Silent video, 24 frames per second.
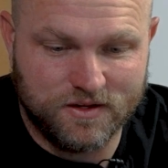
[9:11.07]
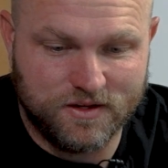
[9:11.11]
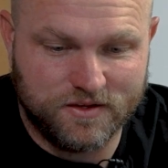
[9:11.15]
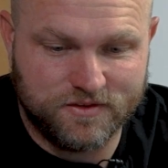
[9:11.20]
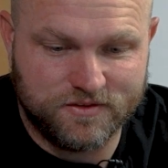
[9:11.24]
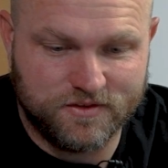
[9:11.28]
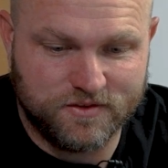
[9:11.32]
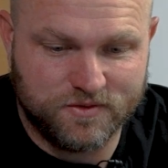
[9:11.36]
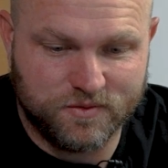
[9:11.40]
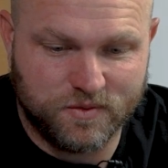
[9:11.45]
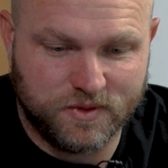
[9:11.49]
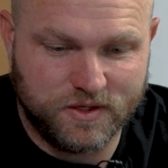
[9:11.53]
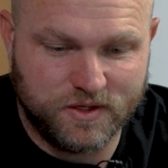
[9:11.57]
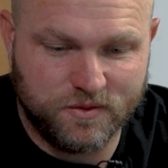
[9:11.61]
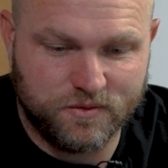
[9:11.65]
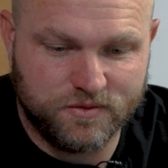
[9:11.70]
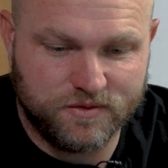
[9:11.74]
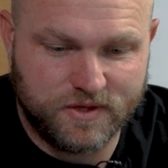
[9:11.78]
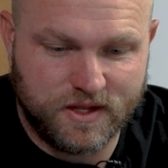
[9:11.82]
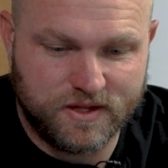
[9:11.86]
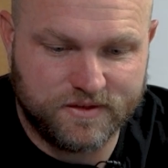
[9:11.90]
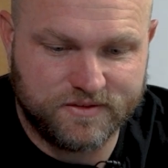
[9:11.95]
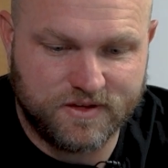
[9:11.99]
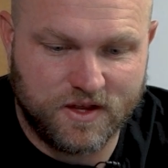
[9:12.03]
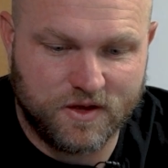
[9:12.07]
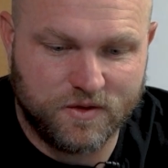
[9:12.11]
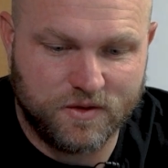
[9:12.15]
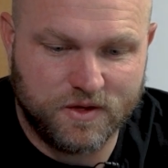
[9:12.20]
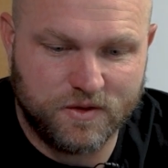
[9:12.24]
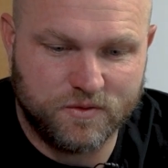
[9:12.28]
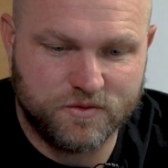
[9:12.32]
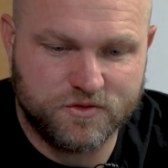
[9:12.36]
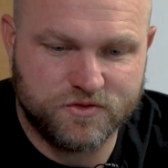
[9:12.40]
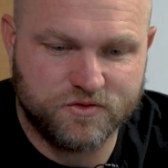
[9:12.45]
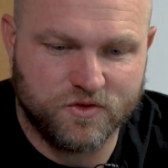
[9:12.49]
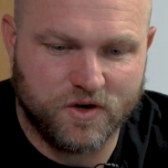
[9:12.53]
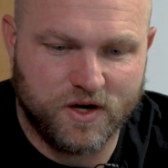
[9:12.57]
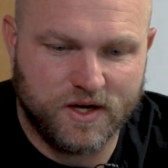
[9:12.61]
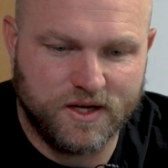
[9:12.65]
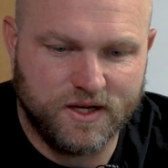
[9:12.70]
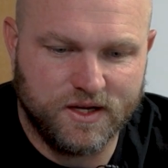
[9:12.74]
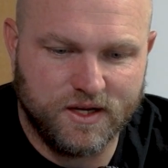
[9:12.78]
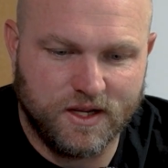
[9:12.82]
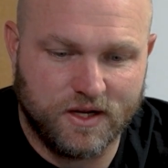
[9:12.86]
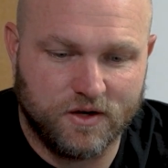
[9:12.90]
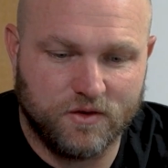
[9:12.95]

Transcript: this is what that's how he was training.